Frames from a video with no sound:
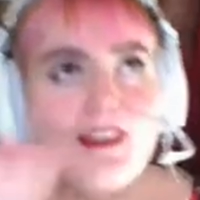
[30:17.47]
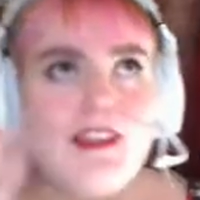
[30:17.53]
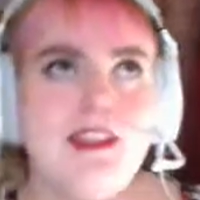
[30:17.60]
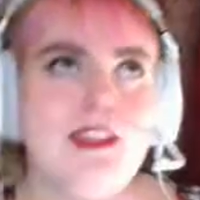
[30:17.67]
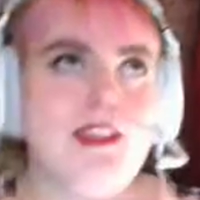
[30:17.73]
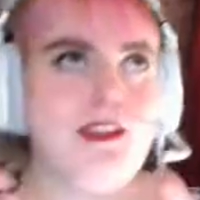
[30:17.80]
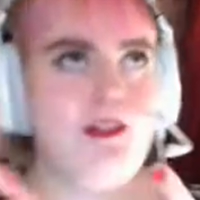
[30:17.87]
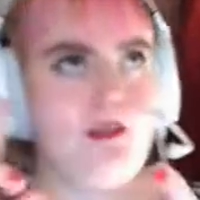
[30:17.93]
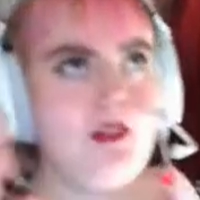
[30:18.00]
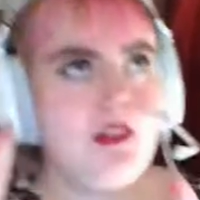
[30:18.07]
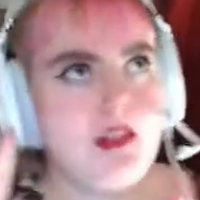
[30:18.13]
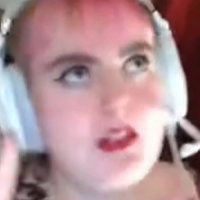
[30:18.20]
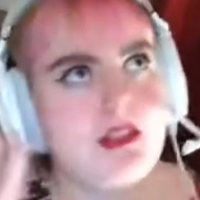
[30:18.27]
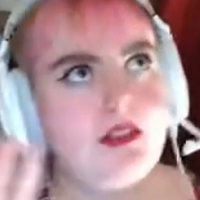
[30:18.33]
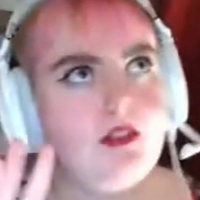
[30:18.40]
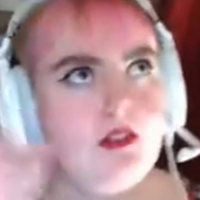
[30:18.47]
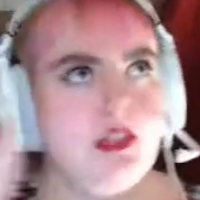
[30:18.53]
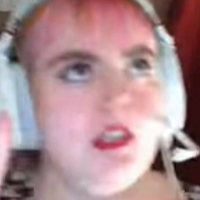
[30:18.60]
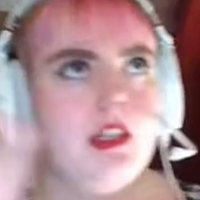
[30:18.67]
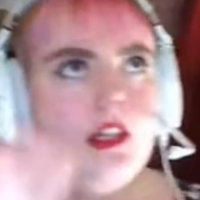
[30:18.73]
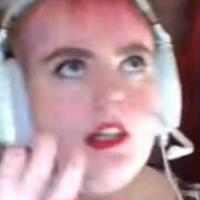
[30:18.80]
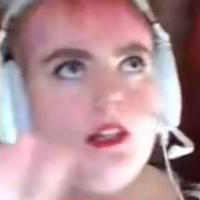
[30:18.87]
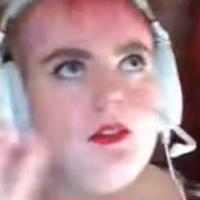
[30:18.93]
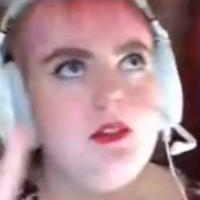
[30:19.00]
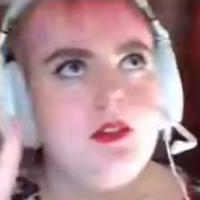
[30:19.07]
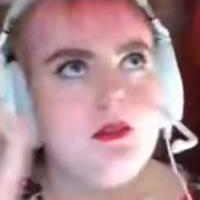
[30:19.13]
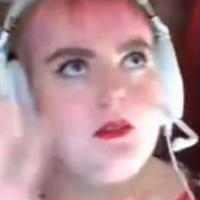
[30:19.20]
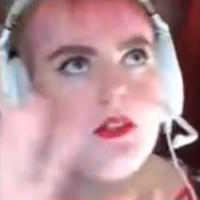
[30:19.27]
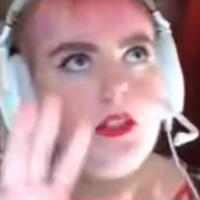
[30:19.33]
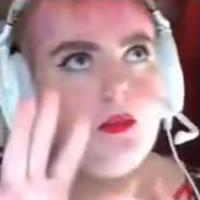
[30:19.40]
That's good. I don't
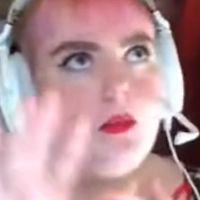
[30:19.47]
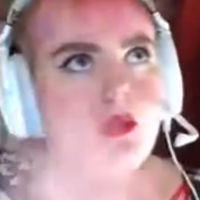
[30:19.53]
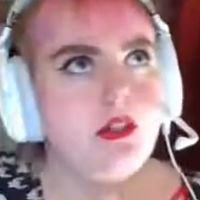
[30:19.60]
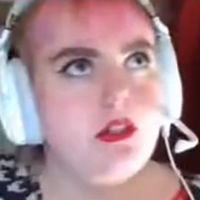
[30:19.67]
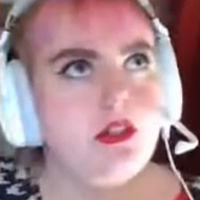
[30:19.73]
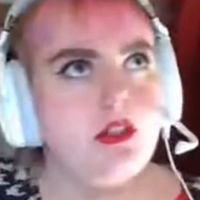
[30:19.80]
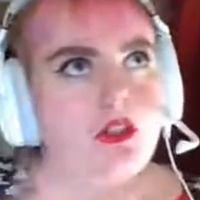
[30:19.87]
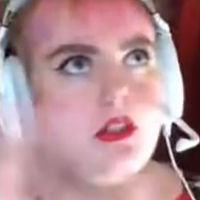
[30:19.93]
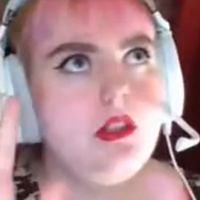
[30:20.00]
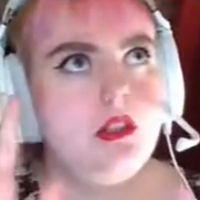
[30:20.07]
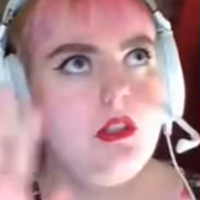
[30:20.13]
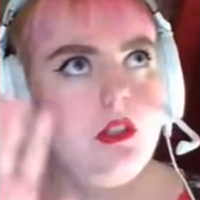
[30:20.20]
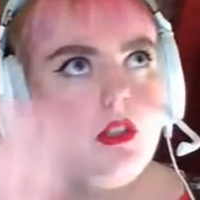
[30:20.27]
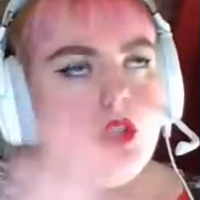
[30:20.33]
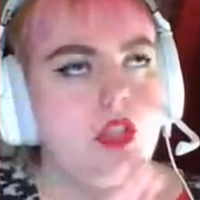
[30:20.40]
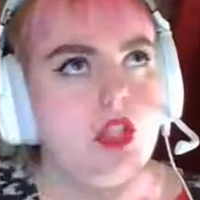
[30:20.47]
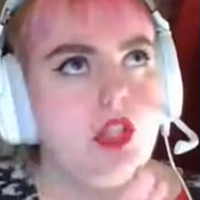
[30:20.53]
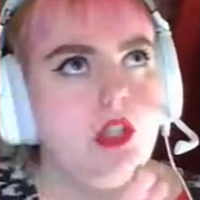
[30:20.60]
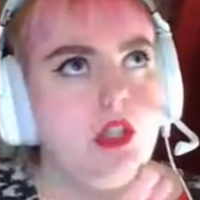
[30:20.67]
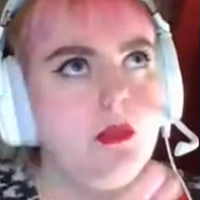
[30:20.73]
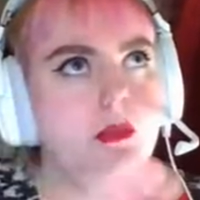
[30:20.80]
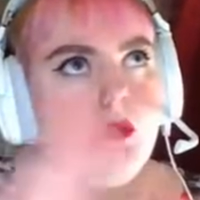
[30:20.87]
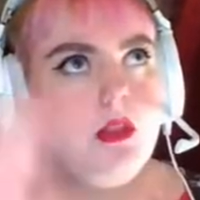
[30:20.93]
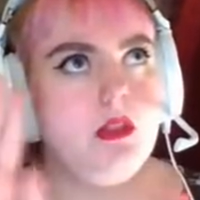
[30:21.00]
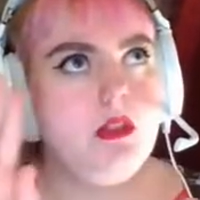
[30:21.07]
know. The work, job,